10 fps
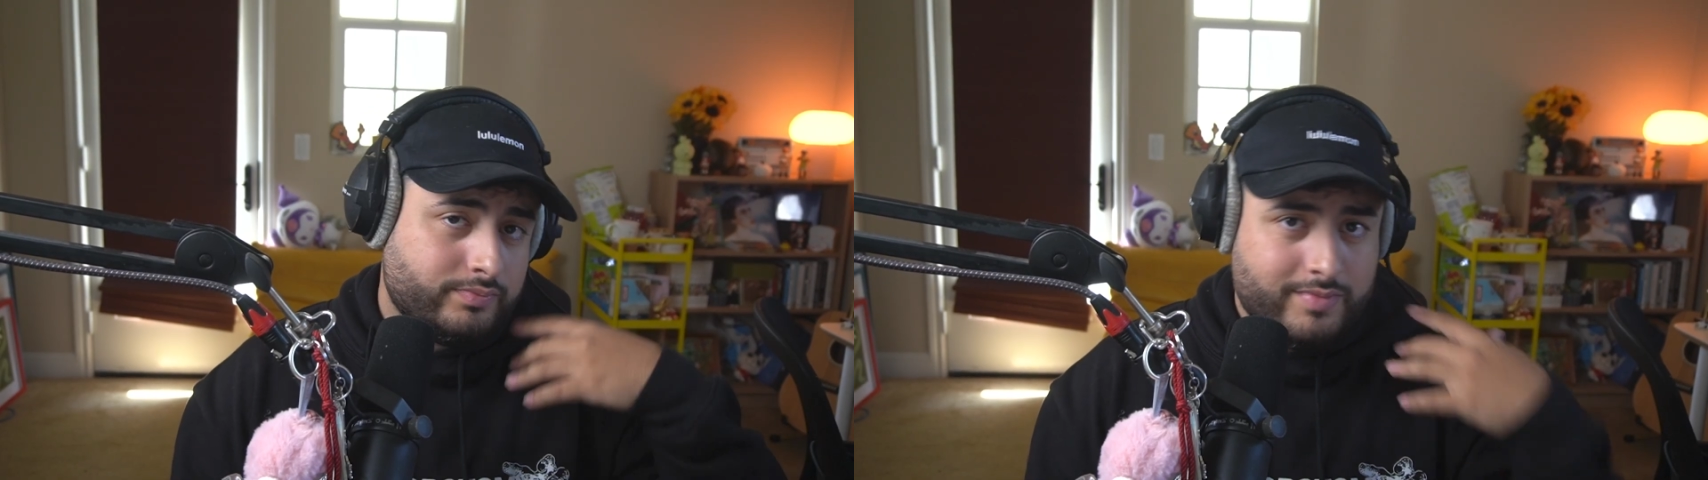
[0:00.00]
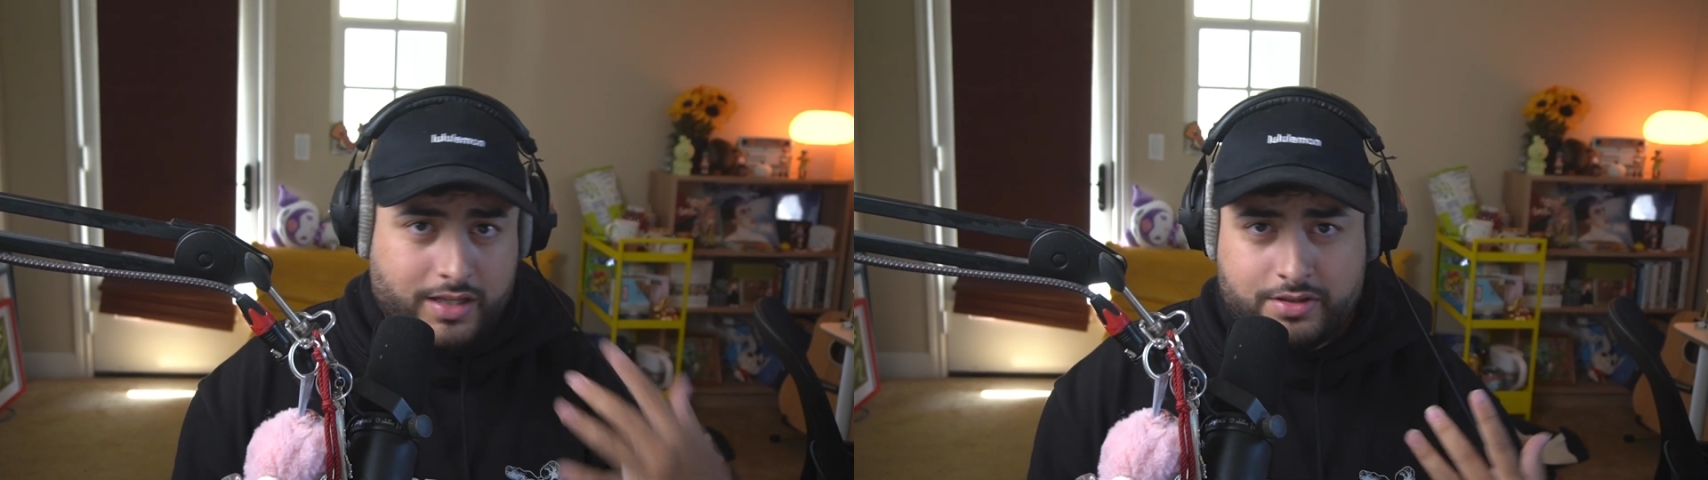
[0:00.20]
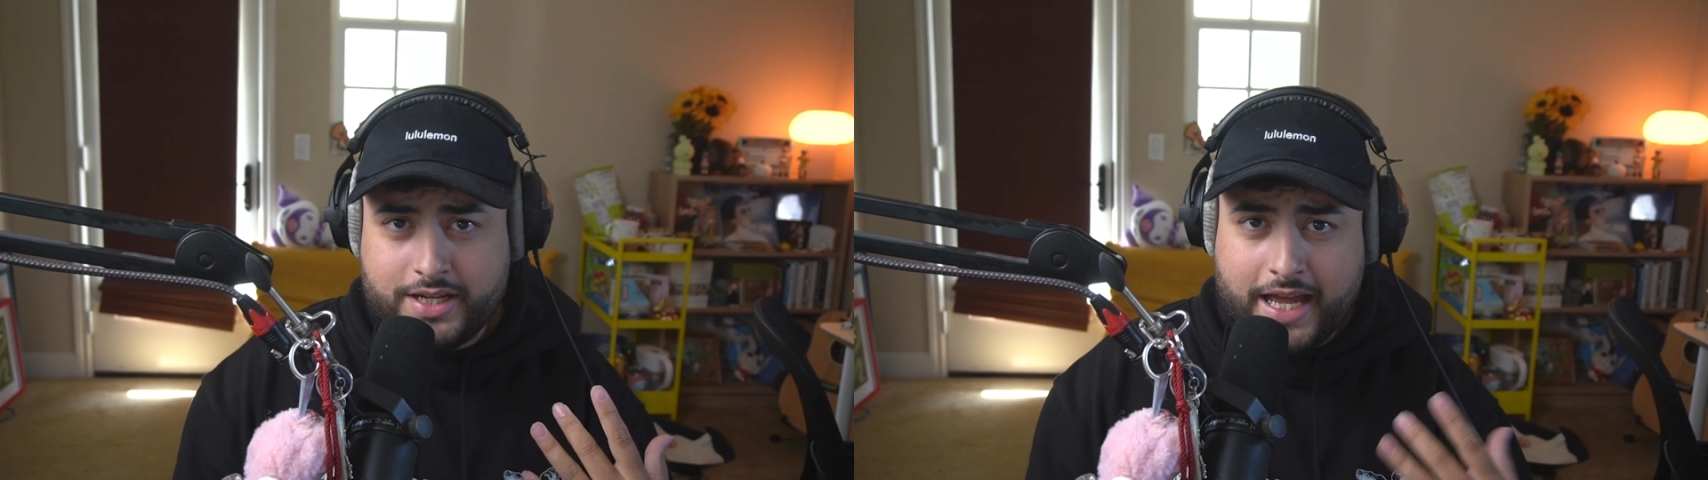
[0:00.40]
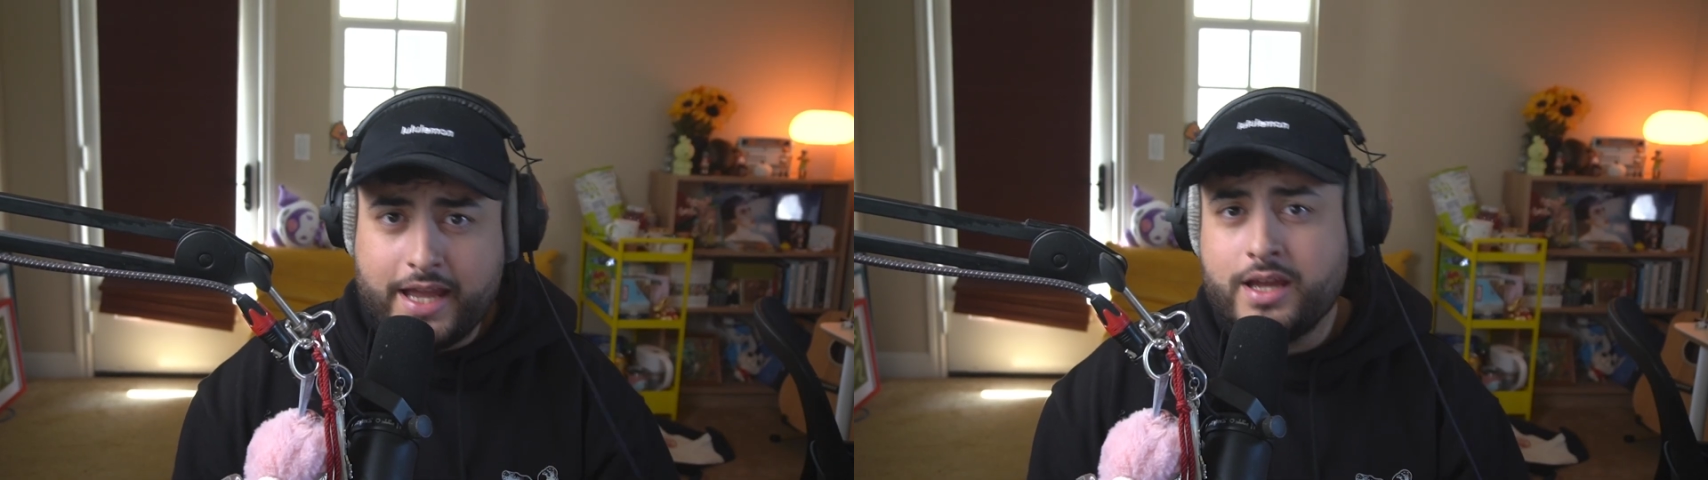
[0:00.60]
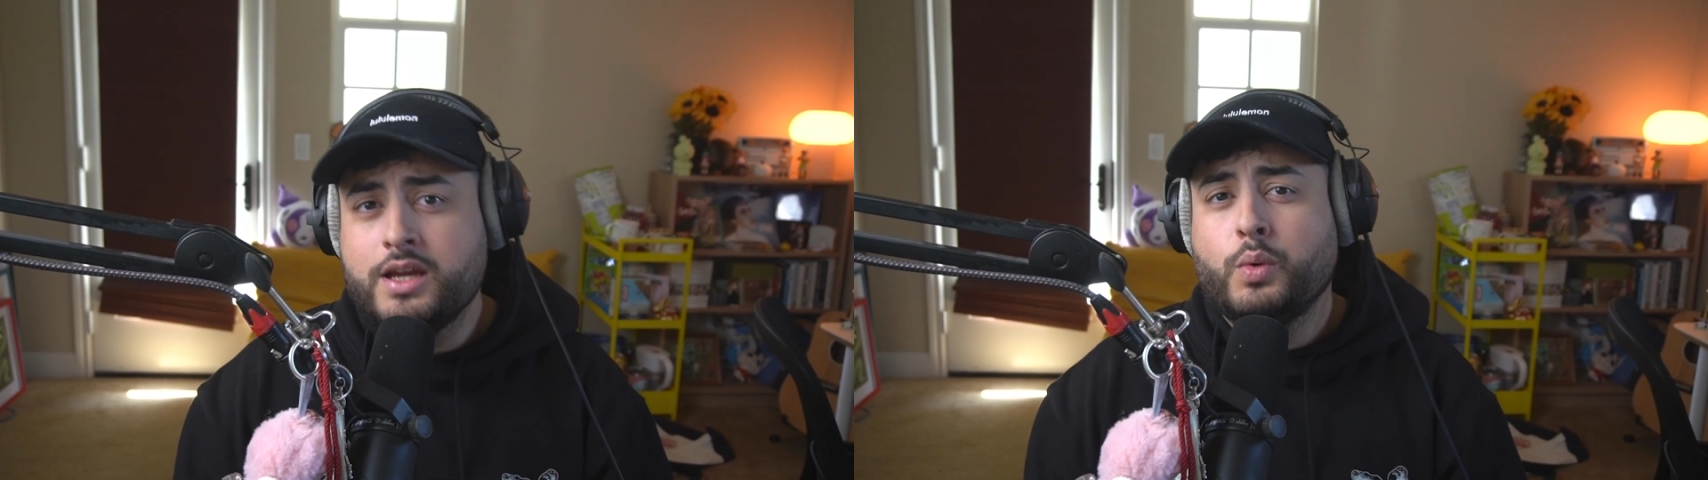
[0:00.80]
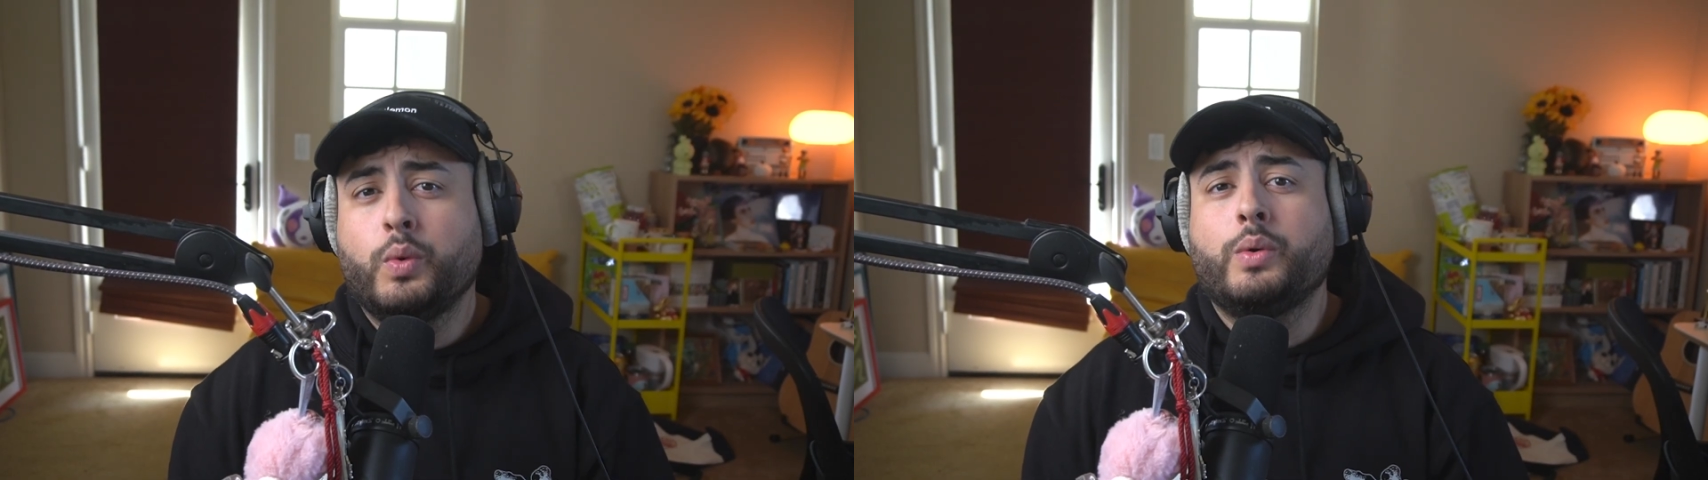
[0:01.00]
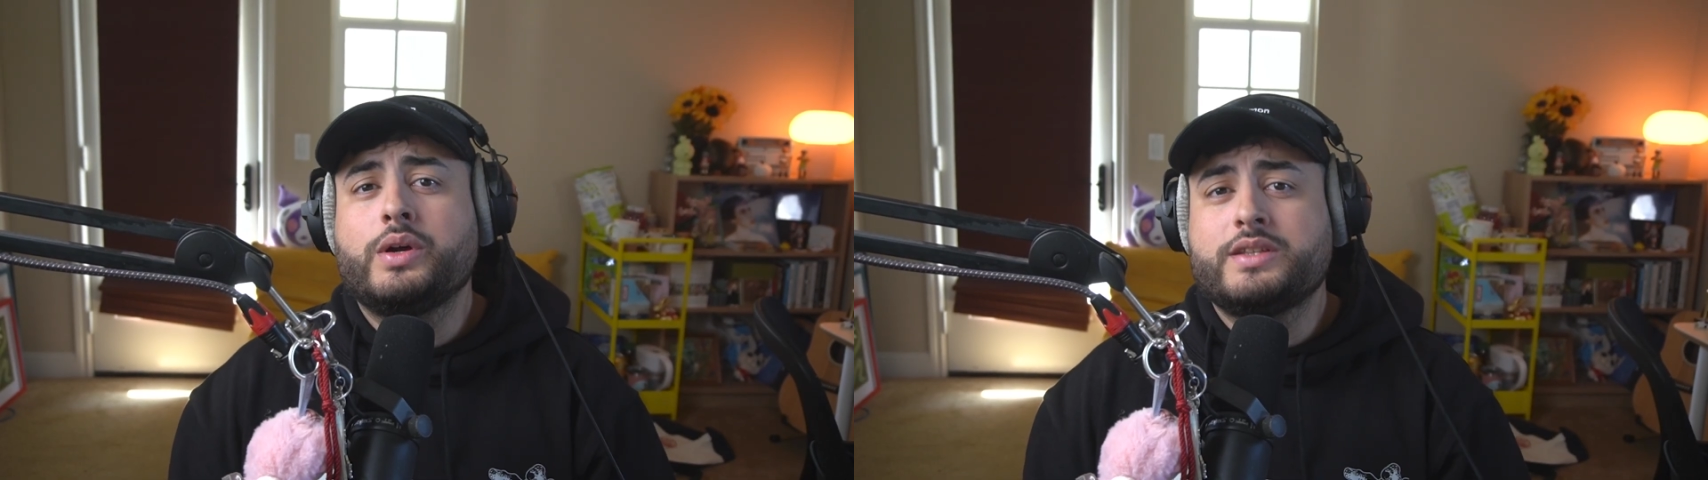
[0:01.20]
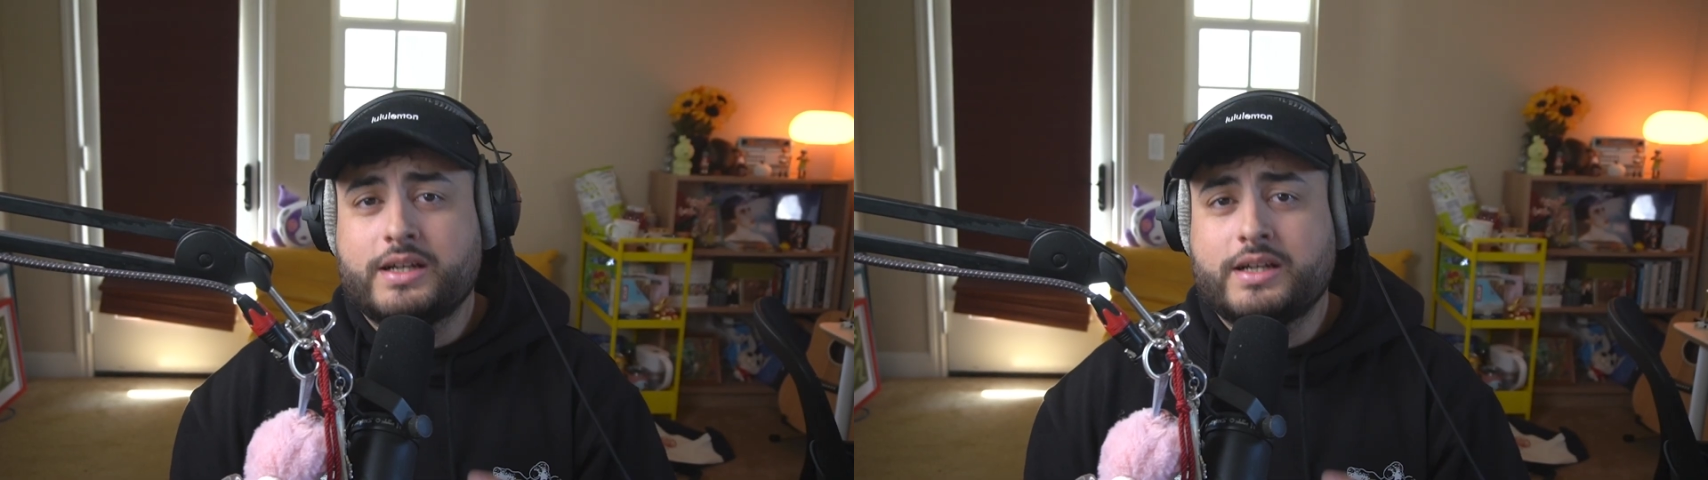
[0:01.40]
today, what I want to talk